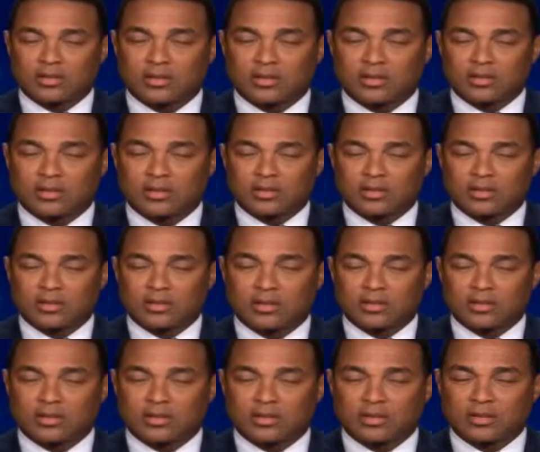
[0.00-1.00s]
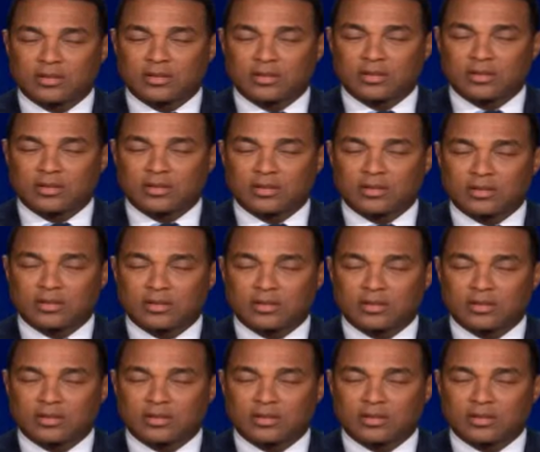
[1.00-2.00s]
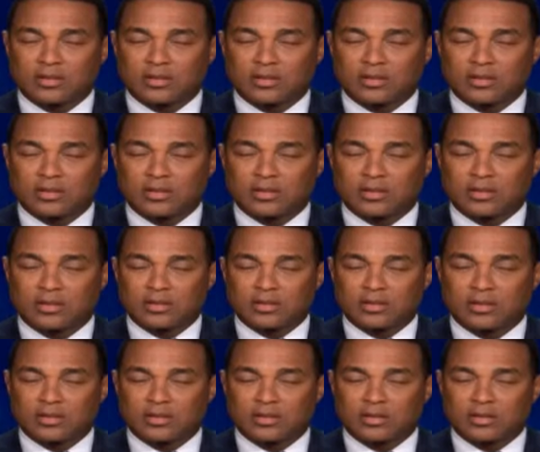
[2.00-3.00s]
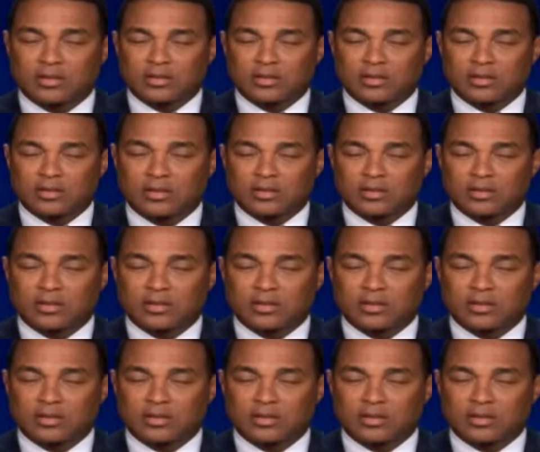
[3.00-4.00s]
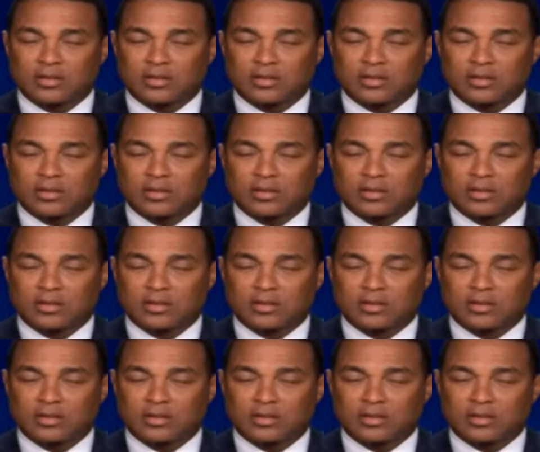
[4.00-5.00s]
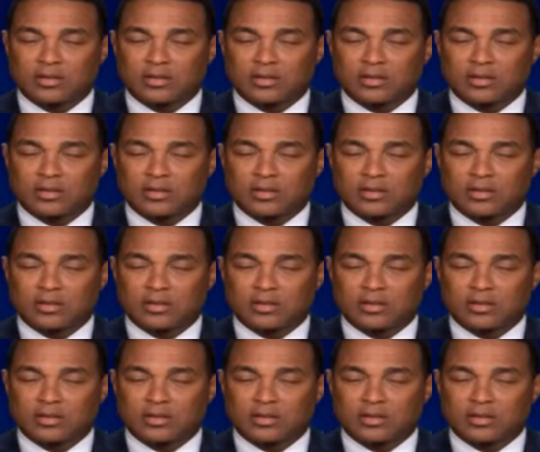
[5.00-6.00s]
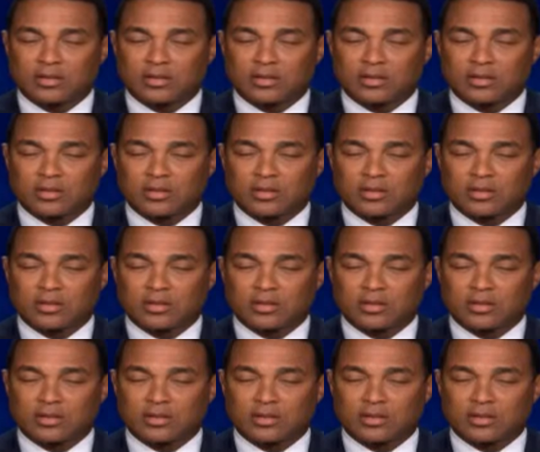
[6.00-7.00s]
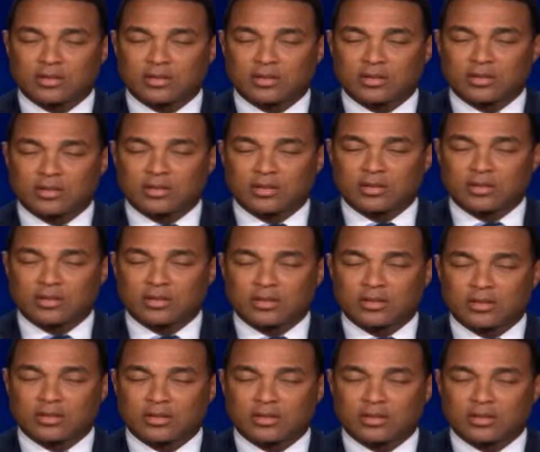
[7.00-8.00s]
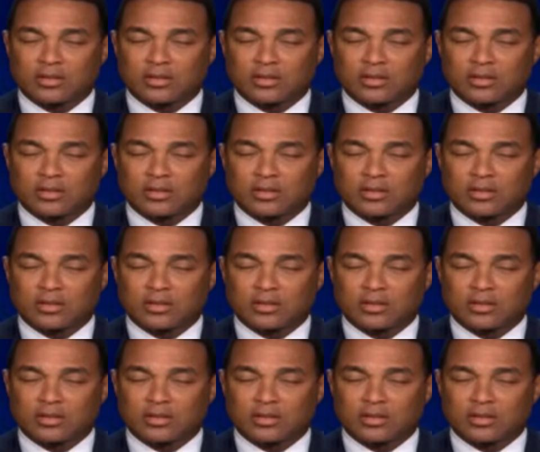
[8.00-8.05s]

This person isn't speaking.